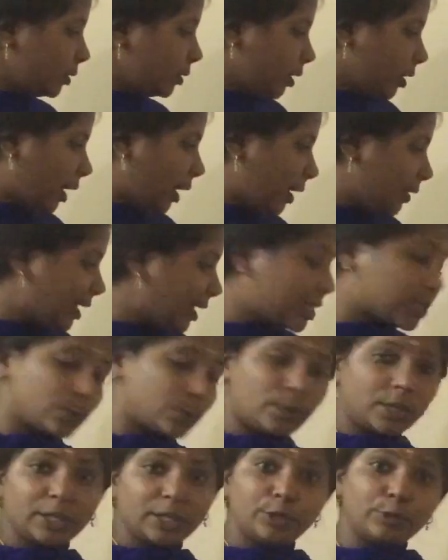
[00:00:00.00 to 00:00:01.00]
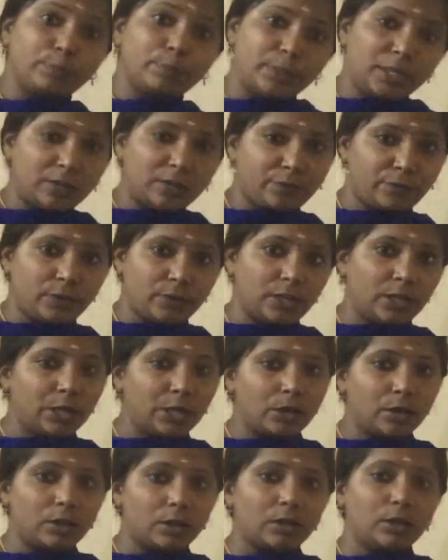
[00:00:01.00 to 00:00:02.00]
I'll explain you
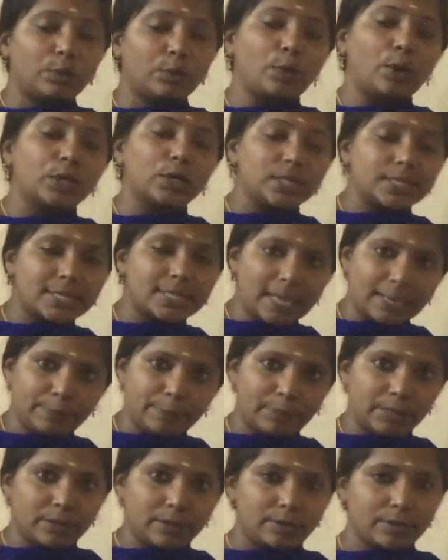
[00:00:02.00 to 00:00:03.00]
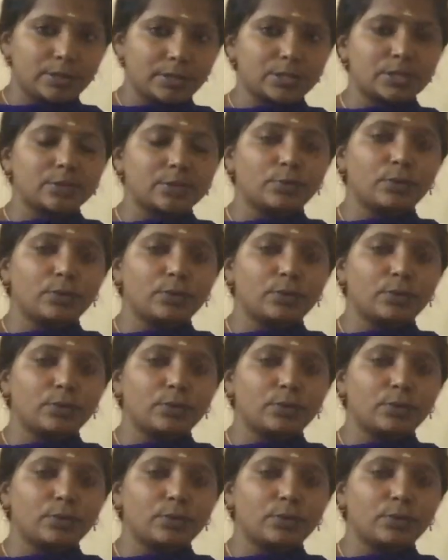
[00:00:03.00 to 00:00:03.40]
briefly what is IP address,